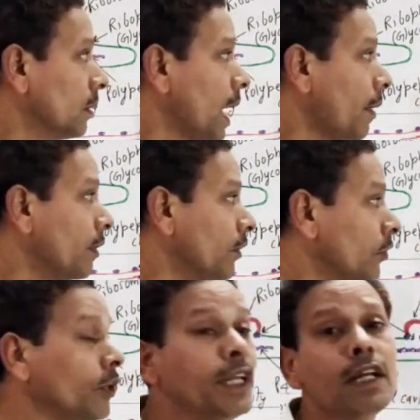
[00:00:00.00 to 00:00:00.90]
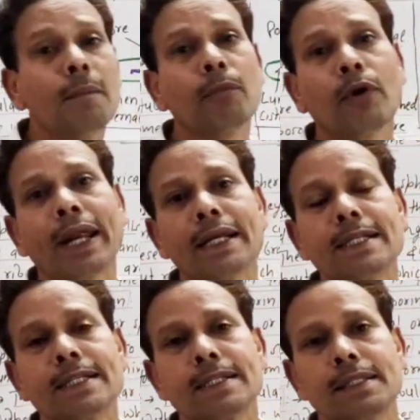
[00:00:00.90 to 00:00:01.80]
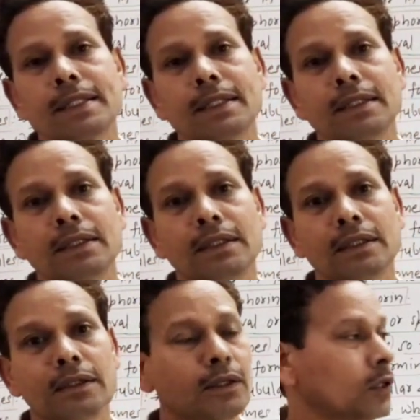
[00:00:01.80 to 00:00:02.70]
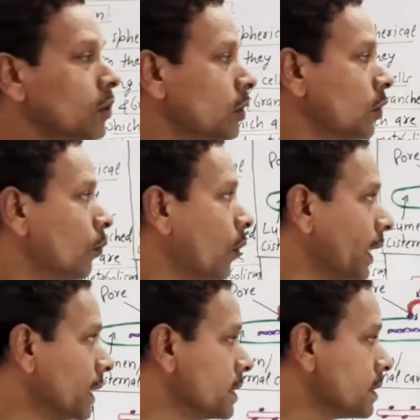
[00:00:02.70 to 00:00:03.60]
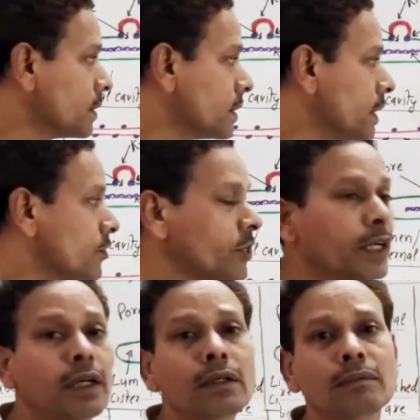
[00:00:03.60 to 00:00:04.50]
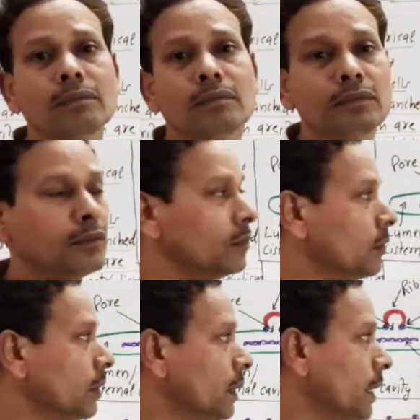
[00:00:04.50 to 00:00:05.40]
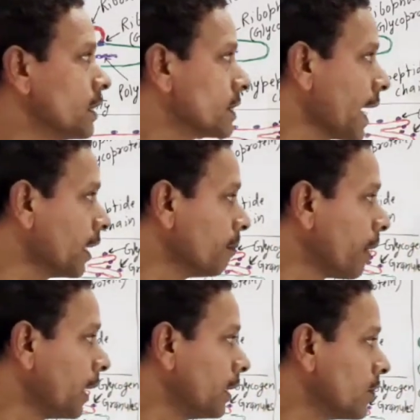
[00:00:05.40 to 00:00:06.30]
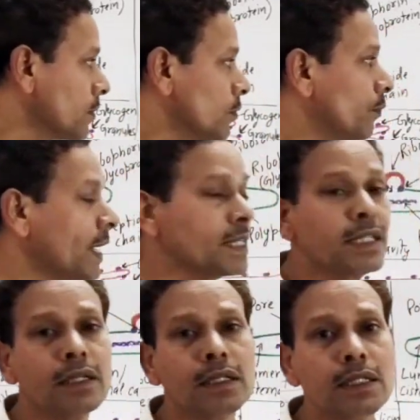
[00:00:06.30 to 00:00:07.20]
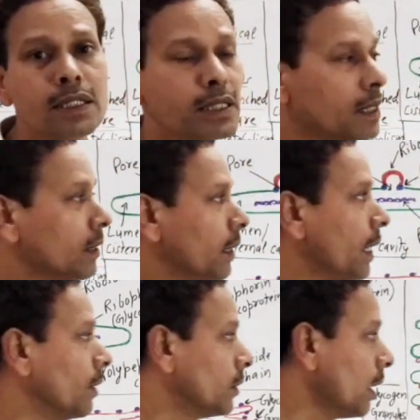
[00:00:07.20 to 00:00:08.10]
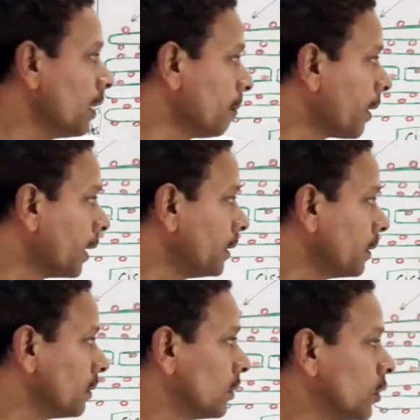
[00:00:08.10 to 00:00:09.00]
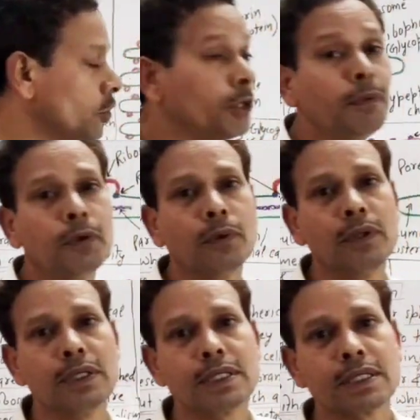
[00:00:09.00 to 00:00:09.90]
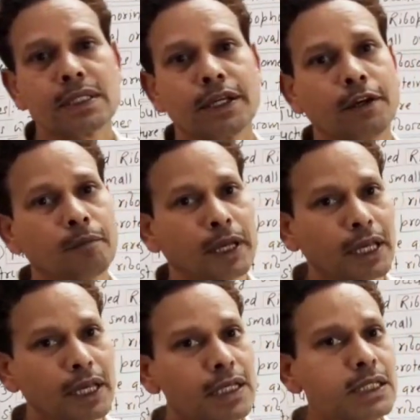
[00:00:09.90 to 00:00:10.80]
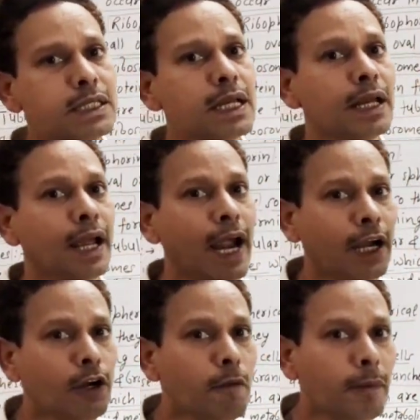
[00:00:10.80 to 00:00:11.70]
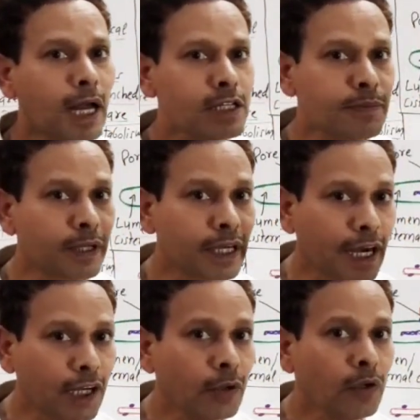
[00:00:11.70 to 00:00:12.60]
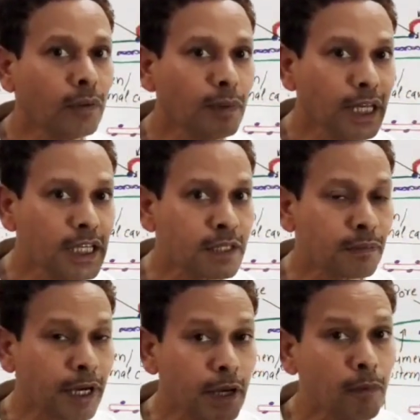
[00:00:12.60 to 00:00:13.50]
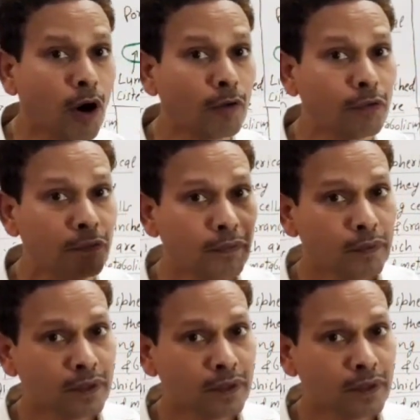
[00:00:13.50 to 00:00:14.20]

having three components. One is cisterna, its second part vesicles, and third part tubules. It means endoplasmic reticulum is made up of